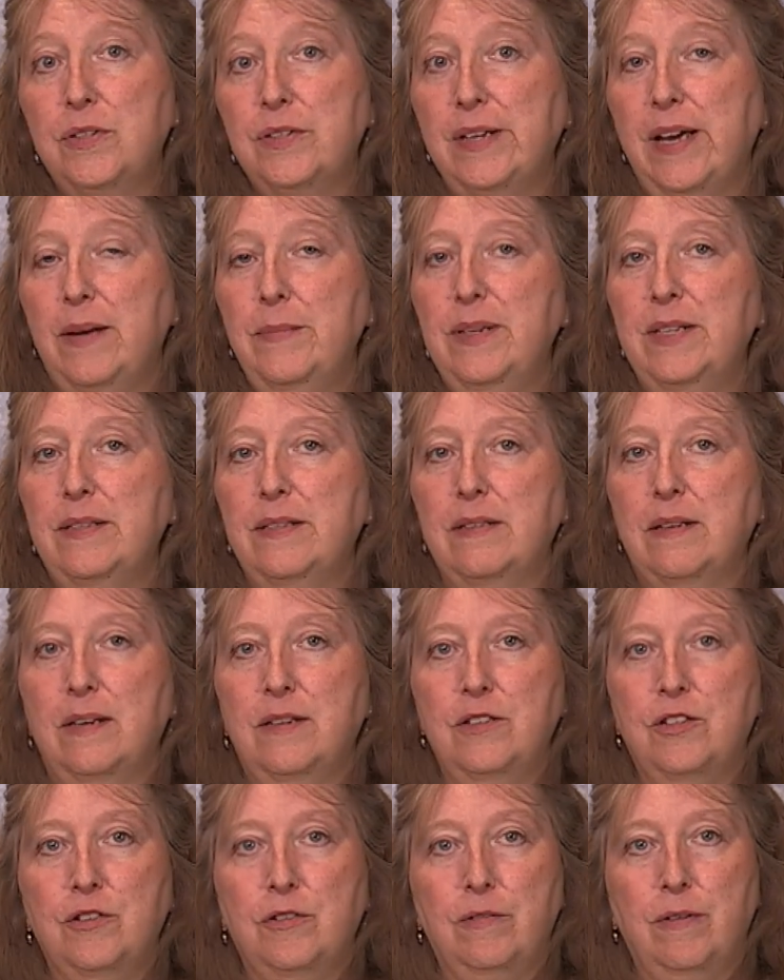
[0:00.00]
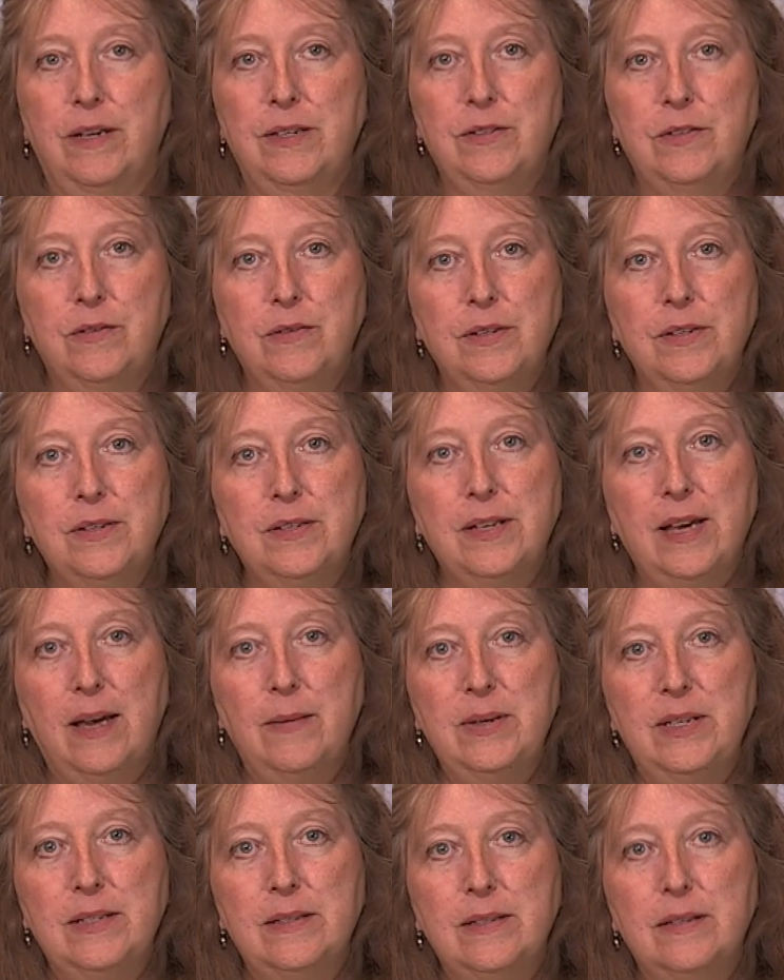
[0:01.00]
Sabbats and terrestrial
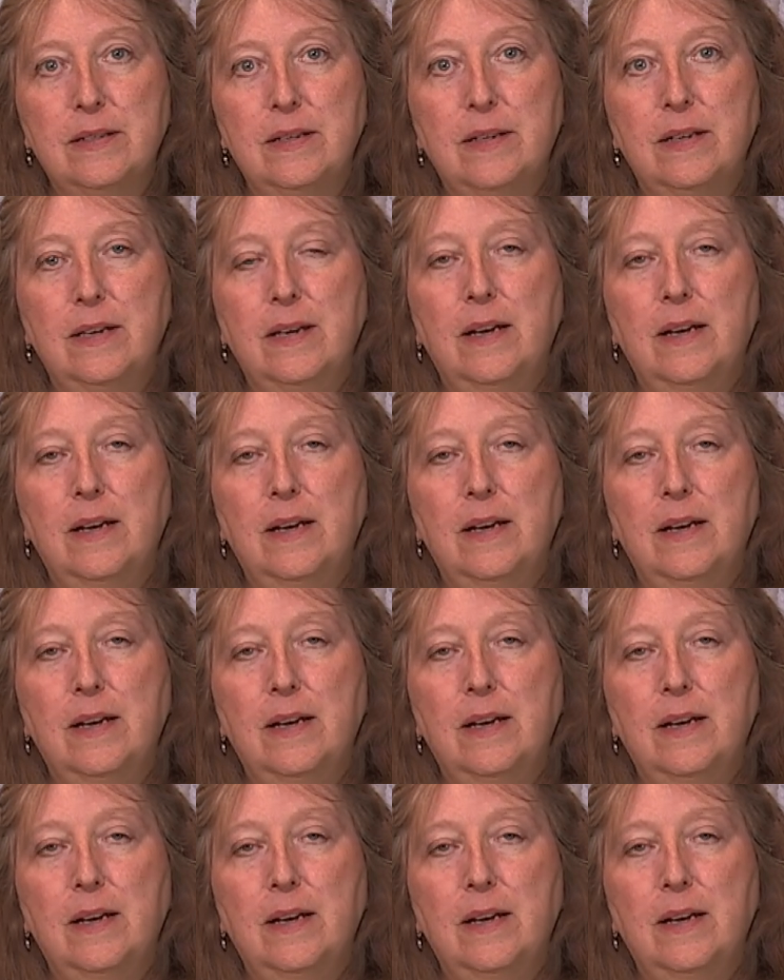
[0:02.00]
Sabbats.